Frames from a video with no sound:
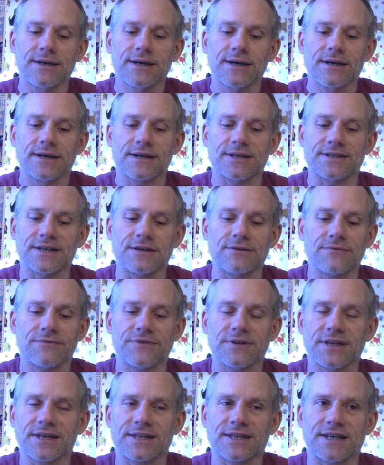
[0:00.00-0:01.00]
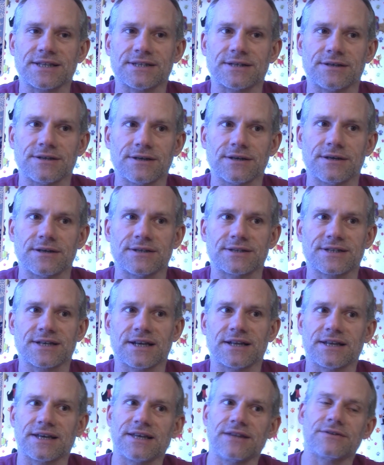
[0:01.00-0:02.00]
Because I don't feel like that's good. It's
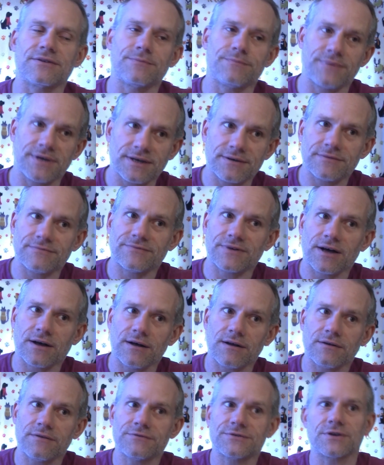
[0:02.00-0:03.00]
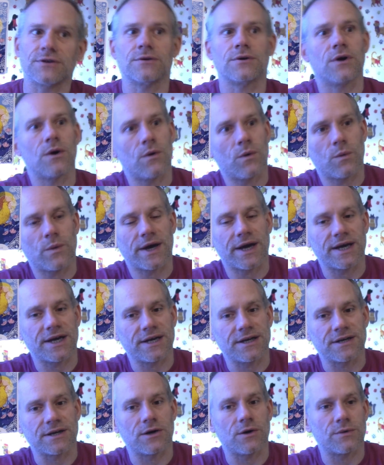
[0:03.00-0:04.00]
kind of like either be involved or go
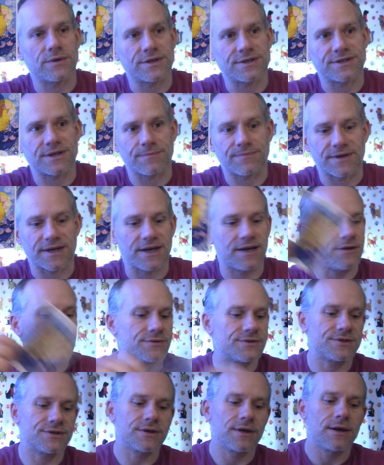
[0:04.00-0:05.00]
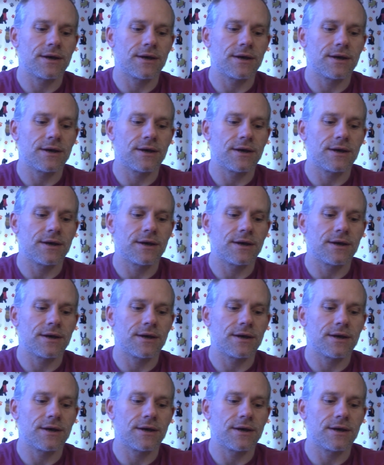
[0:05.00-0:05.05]
away and go to something else.